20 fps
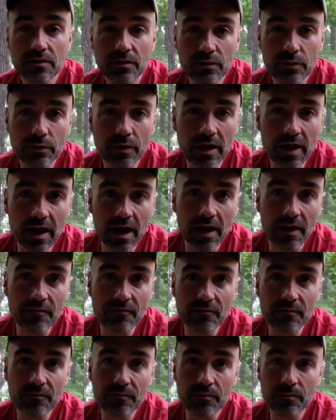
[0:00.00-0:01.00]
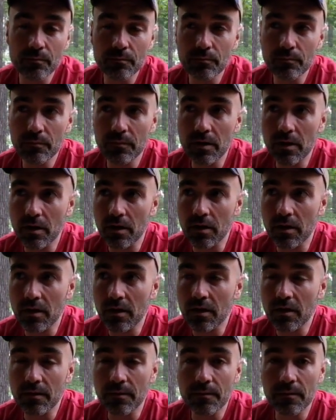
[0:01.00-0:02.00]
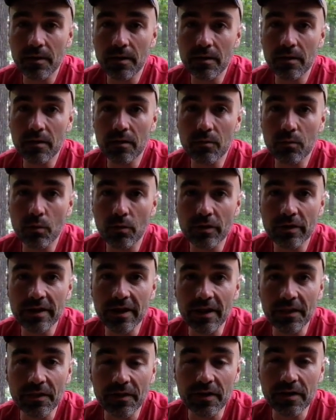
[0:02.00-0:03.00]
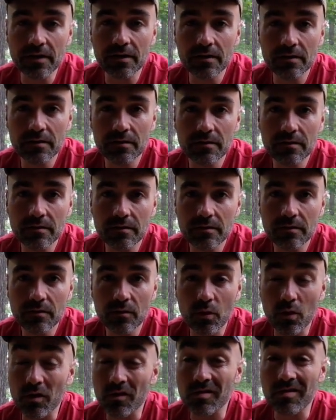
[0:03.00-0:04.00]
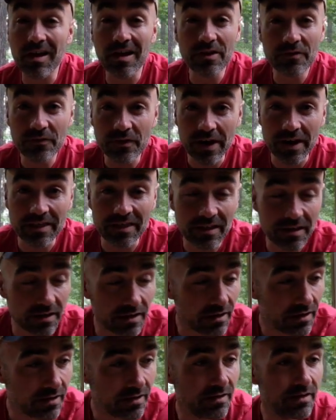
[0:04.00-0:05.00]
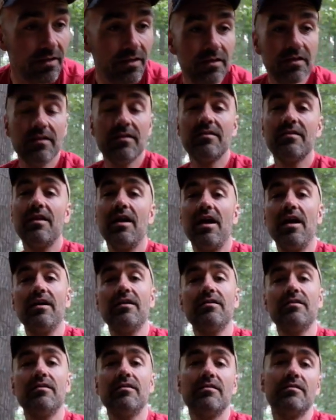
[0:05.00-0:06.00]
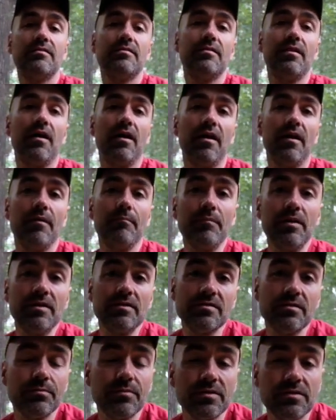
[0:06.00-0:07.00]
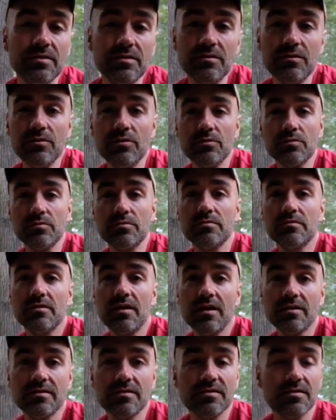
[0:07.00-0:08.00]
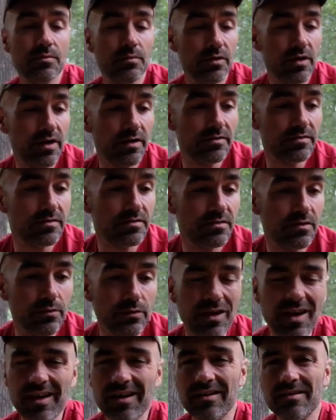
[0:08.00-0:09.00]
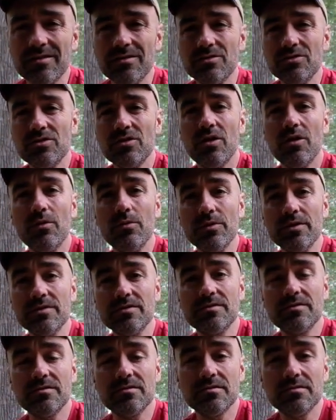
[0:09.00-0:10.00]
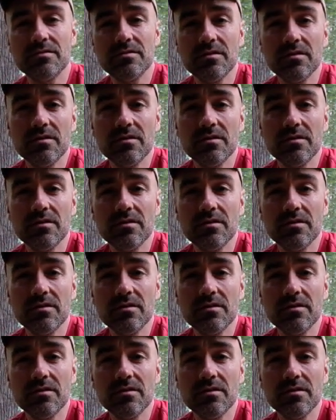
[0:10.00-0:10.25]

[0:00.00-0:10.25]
you have uh, a work ethic or a life ethic that uh, means something to you, not to someone else. So yeah, you should always...